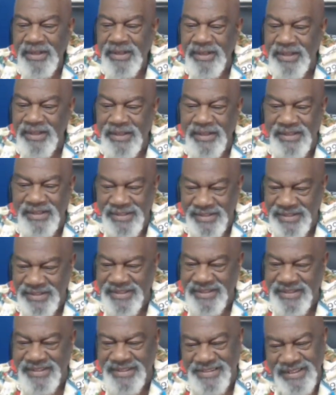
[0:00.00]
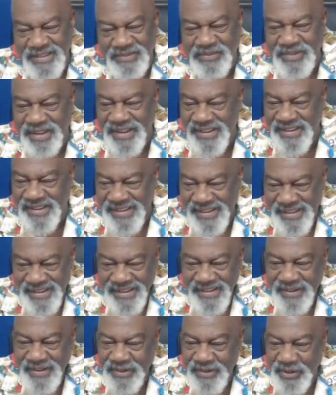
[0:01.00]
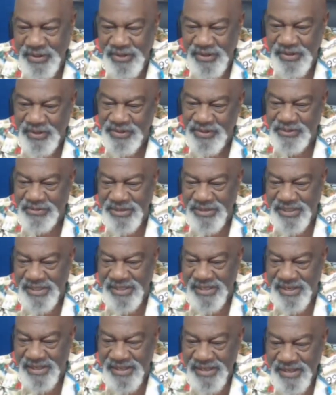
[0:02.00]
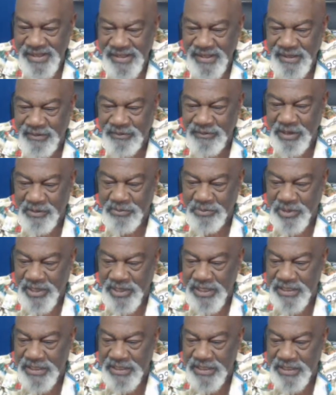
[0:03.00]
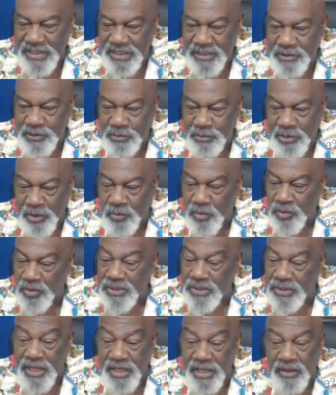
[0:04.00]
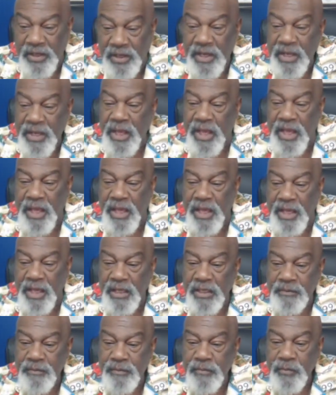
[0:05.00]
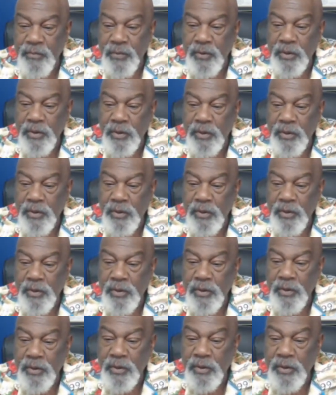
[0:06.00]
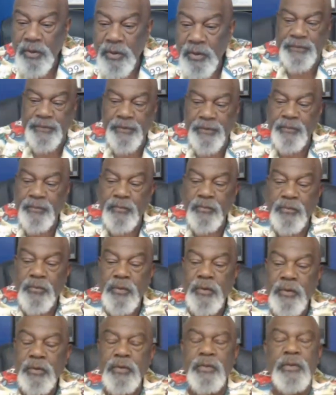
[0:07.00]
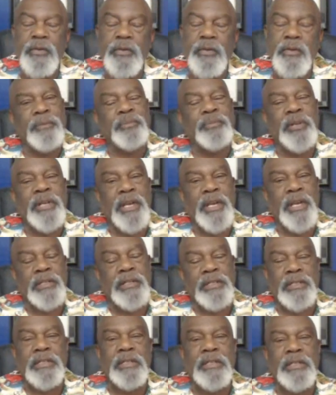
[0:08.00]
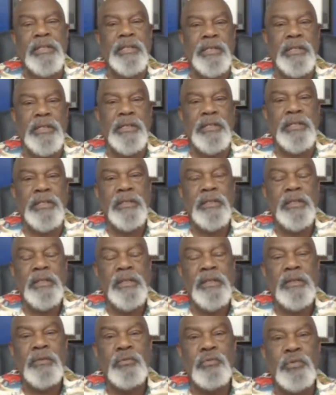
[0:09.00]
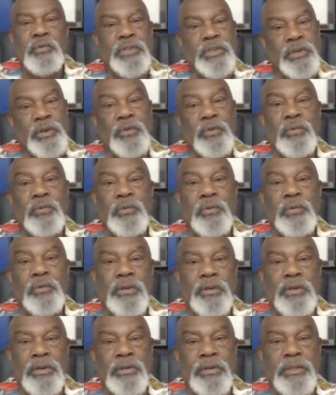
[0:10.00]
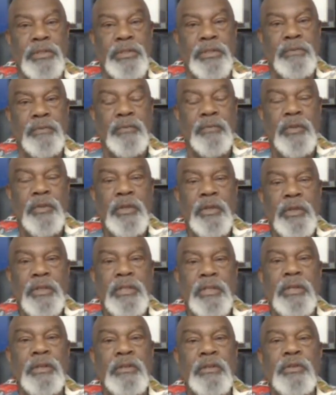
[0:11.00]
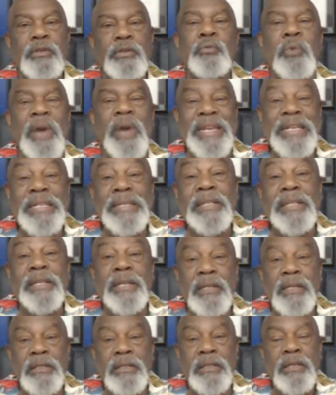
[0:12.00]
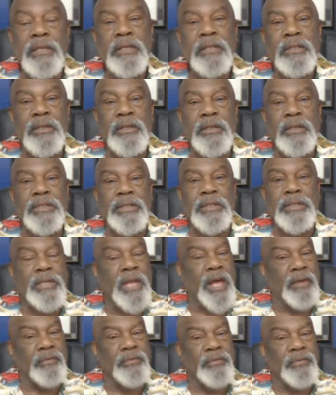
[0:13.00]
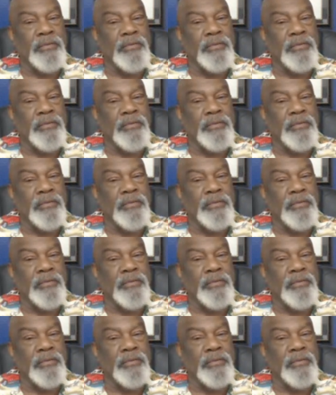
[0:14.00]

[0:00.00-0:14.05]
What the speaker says: Rosebud, I'm not planting seeds with my words. Hell, hey, if you're not planting seeds with your words, then you wasting your conversation and your time.